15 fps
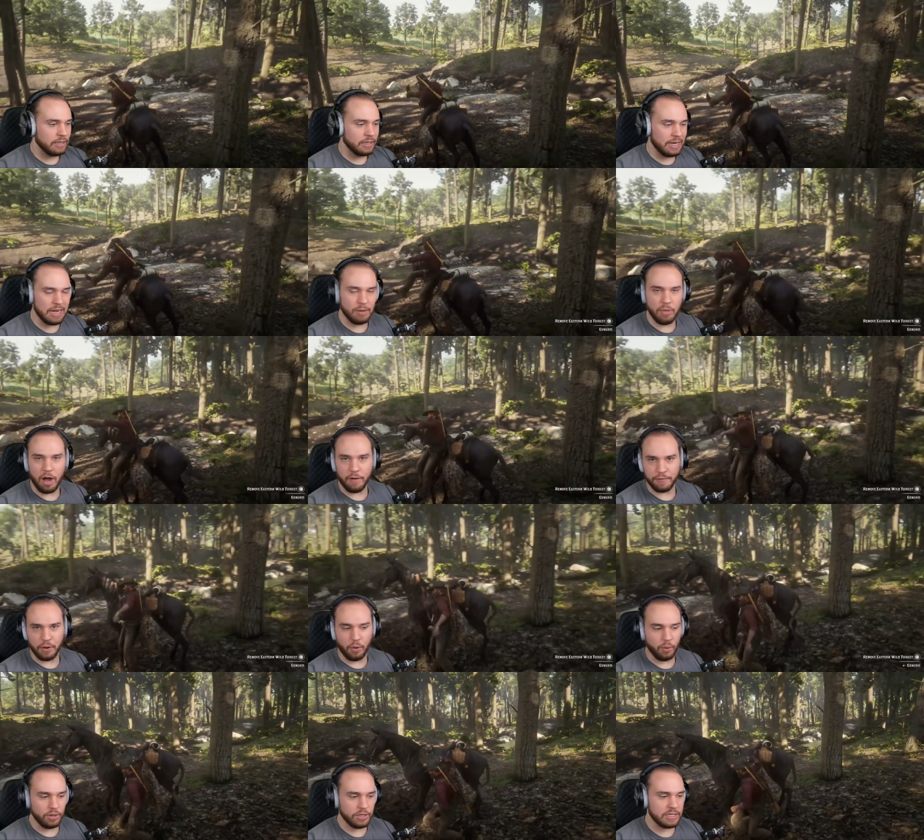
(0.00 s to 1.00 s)
Get him off the
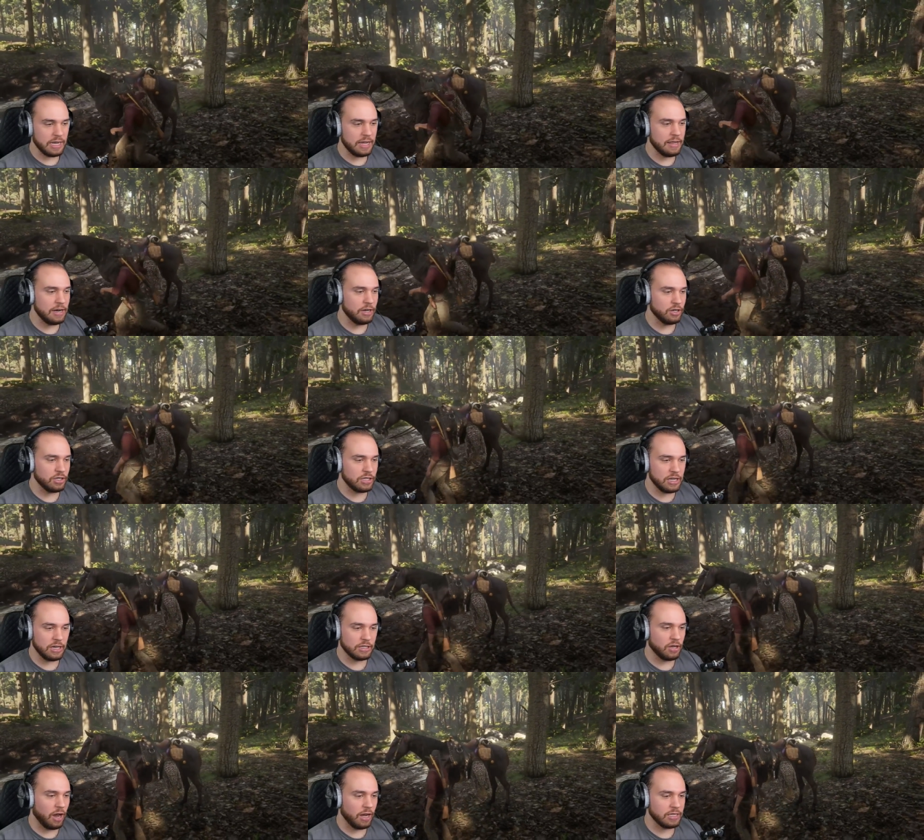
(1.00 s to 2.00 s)
horse and then you're just going
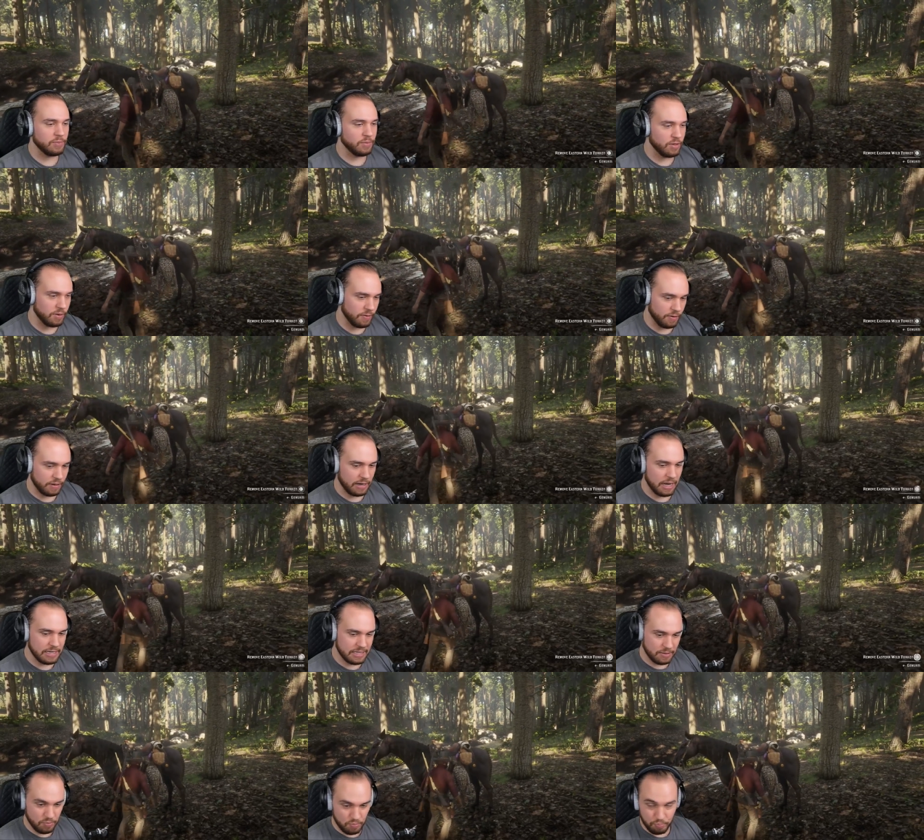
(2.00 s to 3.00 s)
to toss him in the river. The
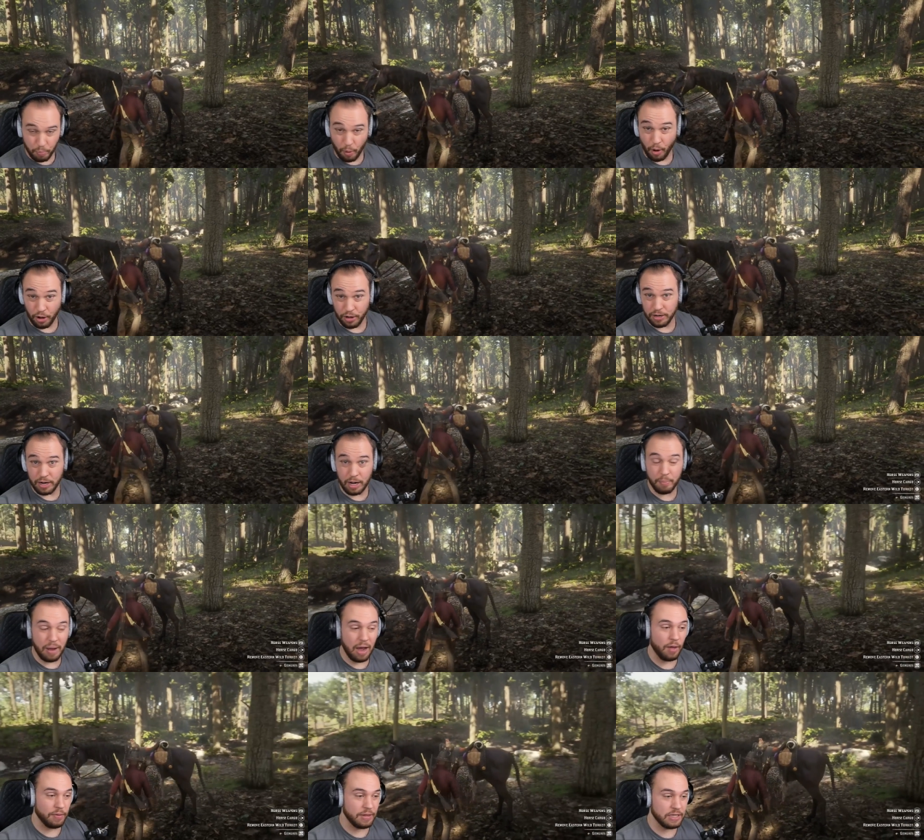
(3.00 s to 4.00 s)
nice part
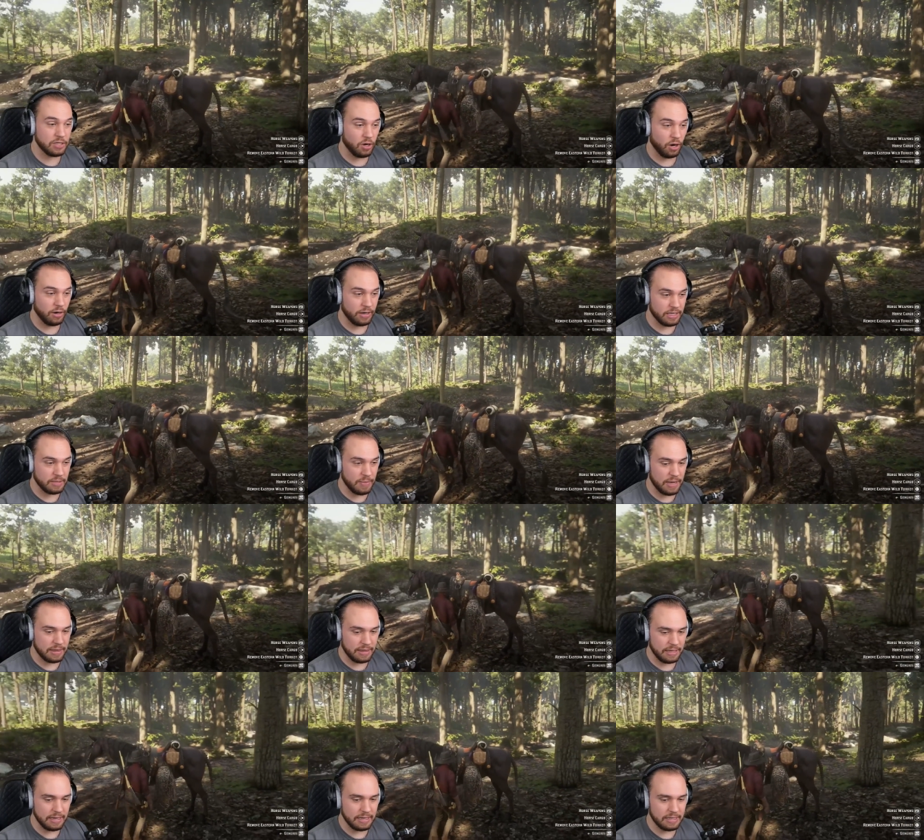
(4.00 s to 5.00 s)
about this carcass
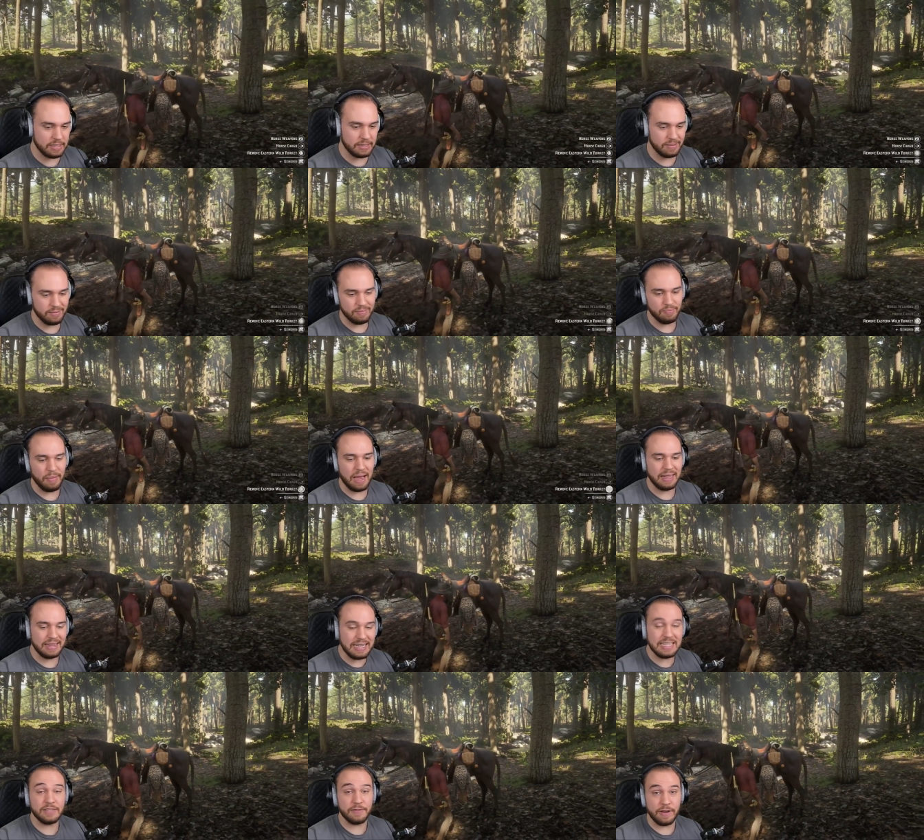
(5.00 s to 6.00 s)
method is my
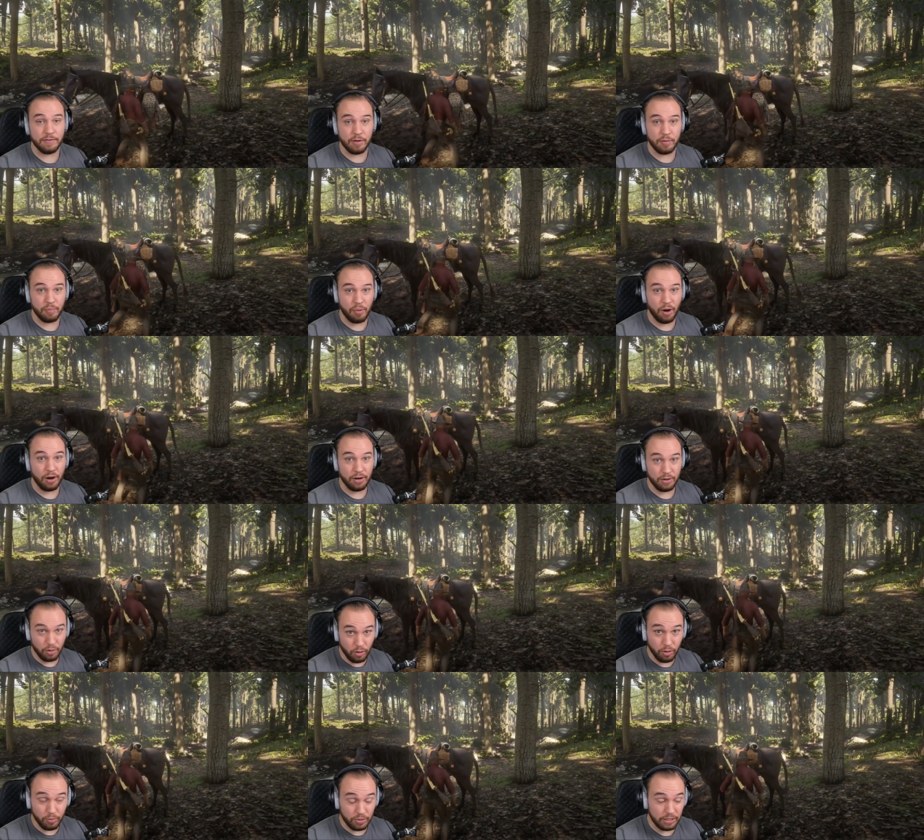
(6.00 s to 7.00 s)
least favorite part
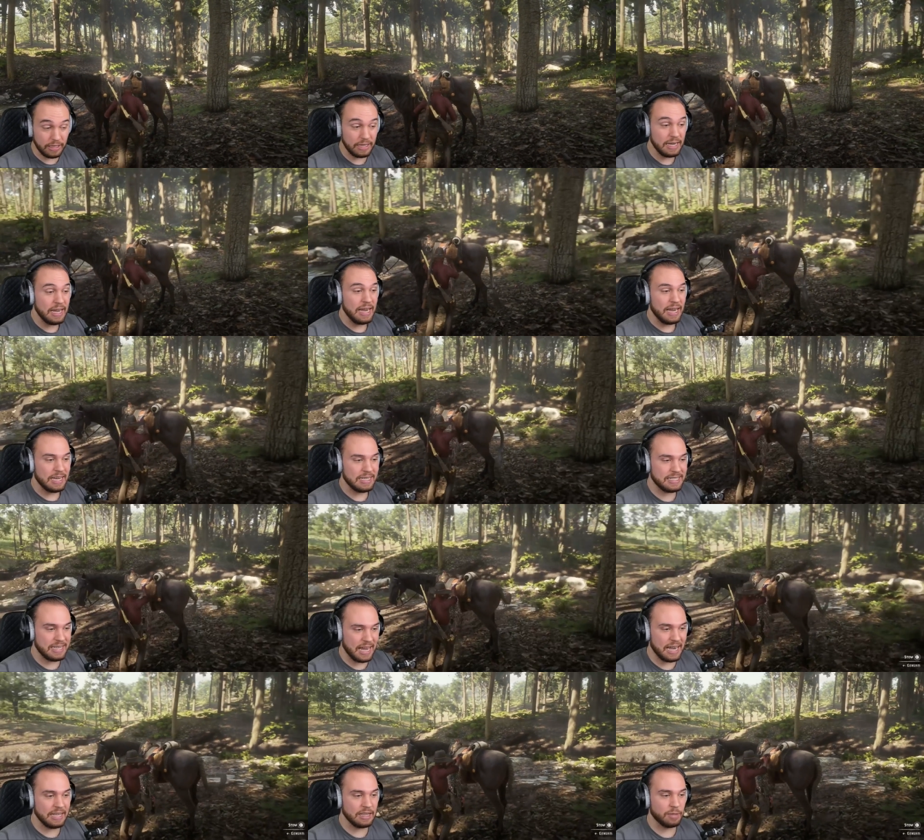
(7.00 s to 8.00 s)
normally is
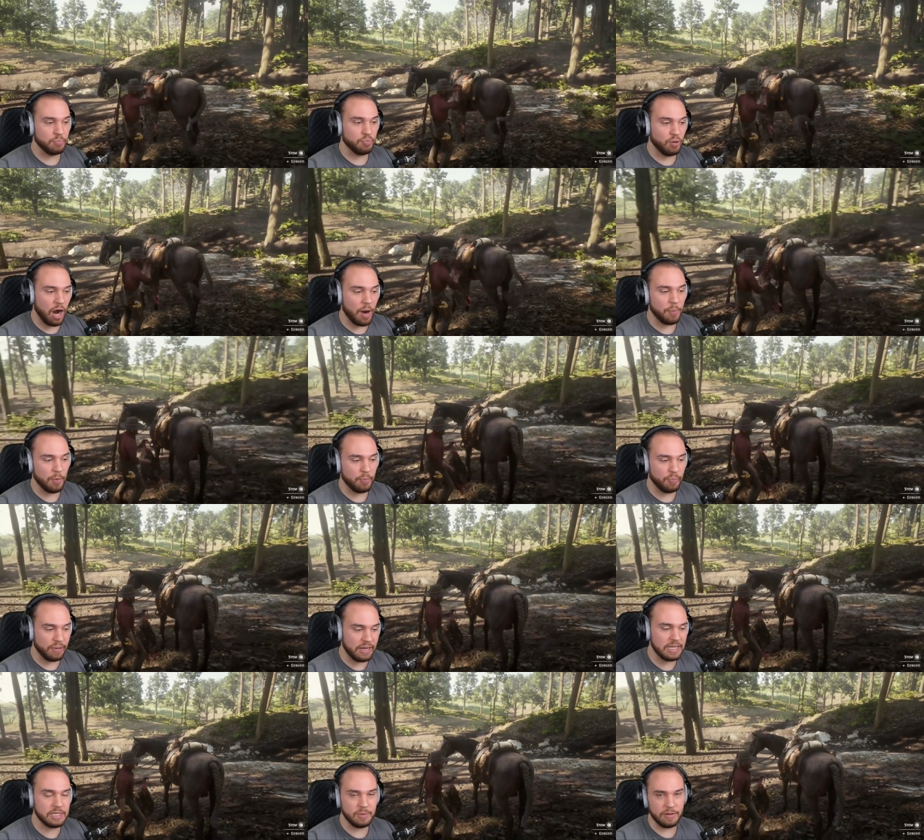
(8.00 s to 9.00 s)
getting the proper
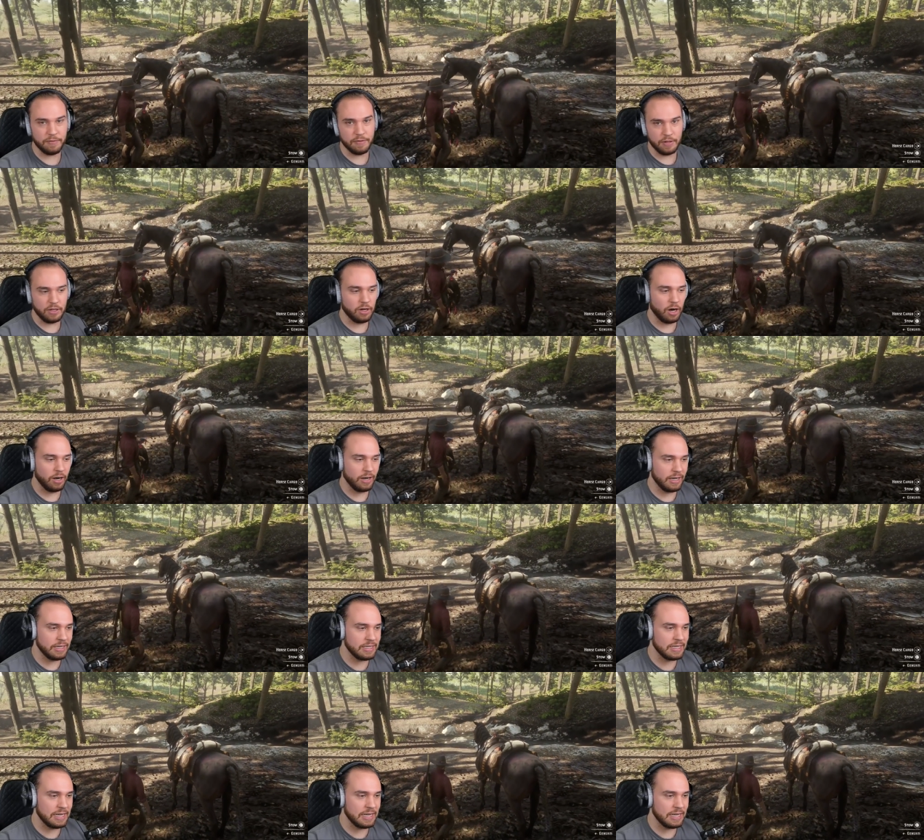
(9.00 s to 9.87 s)
placement for the carcass.